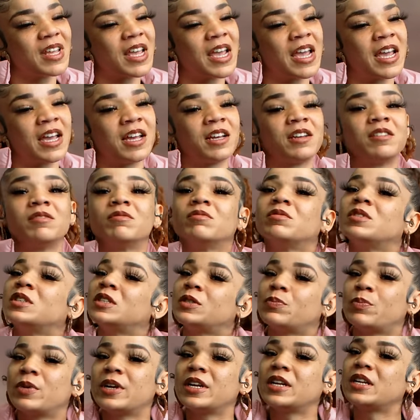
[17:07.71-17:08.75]
And
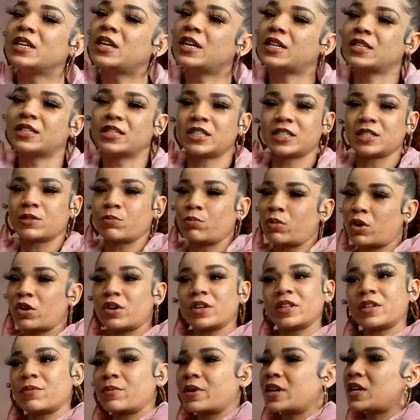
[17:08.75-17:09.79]
spend like just
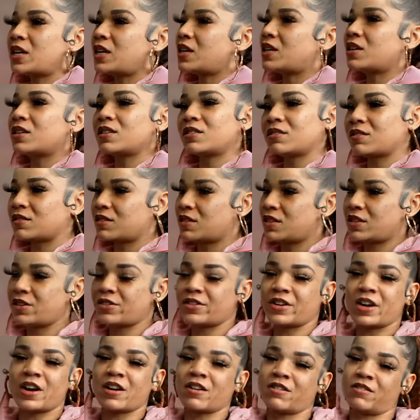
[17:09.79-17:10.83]
blowing the money,
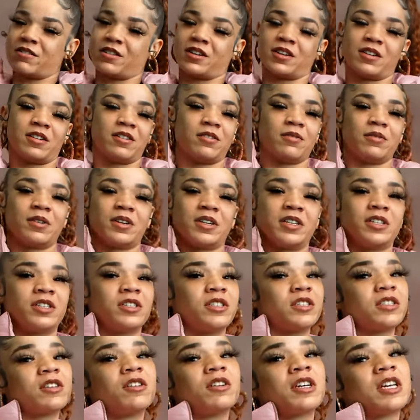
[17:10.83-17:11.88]
you're not gonna get nowhere. You're
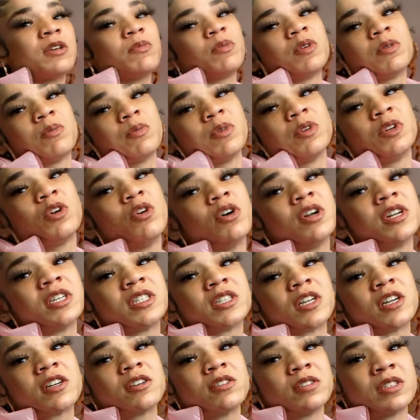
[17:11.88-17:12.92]
just gonna keep on going in
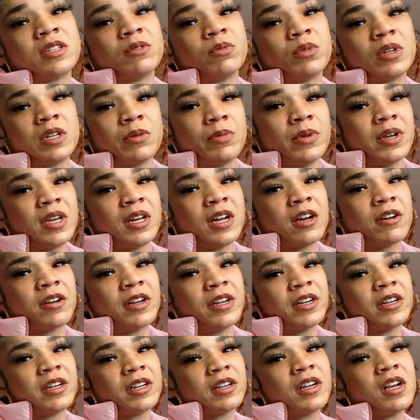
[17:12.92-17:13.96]
circles and really being out
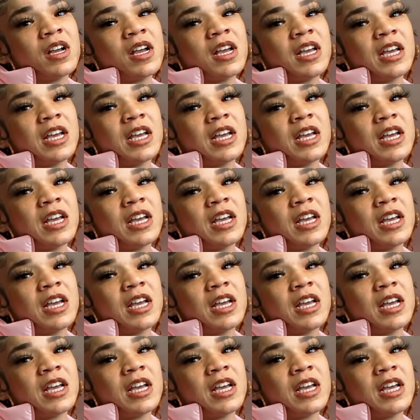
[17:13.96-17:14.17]
here.